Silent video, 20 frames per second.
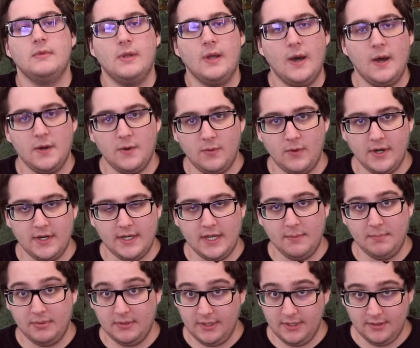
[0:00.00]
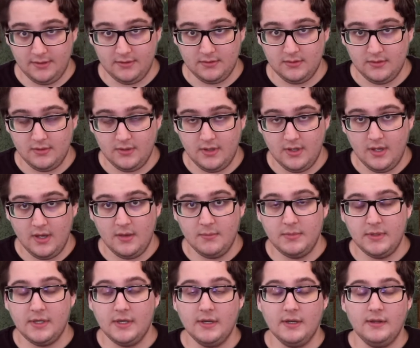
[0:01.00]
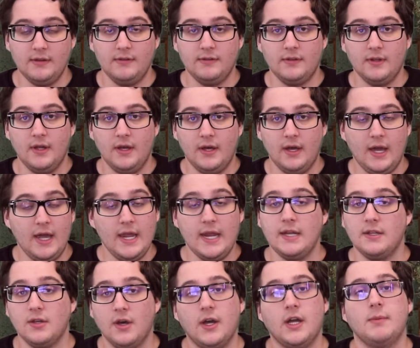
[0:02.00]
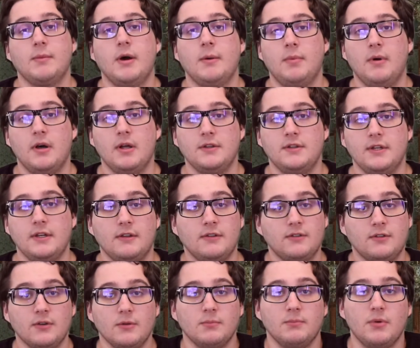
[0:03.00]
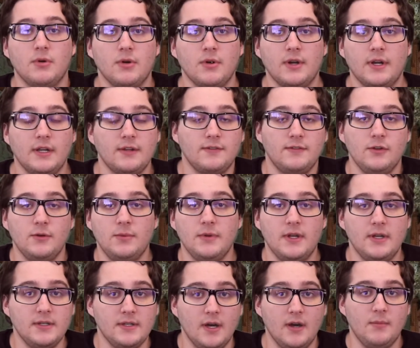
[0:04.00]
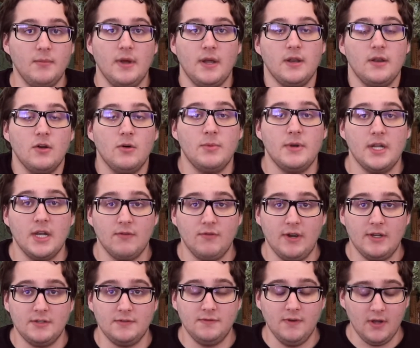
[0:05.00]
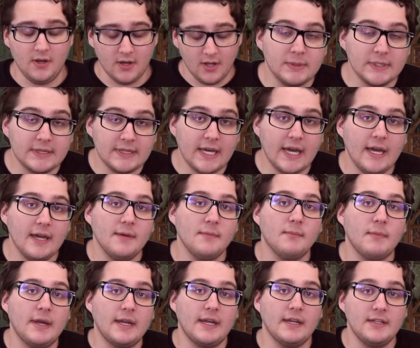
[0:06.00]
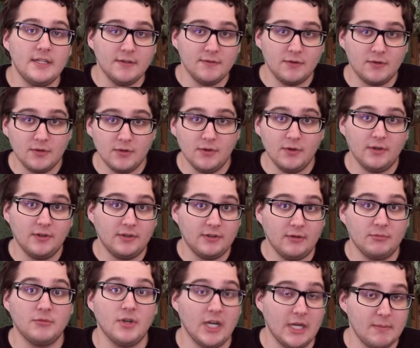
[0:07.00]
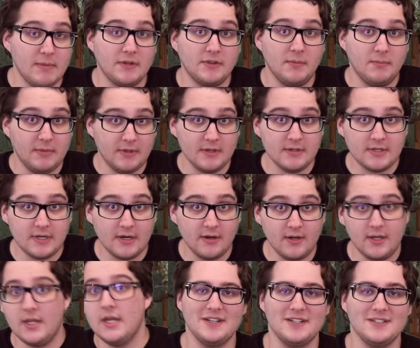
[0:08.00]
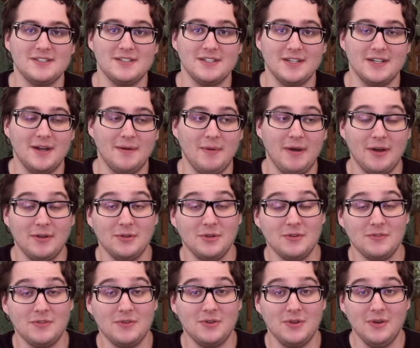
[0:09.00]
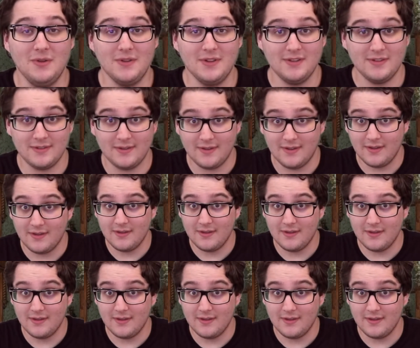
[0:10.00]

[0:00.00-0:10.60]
I don't want to get political because I hate talking about politics. They're boring and stupid and dumb, and nobody ever has fun. But that might get difficult because I'm talking about the military. Because um, uh, I don't know if you know this,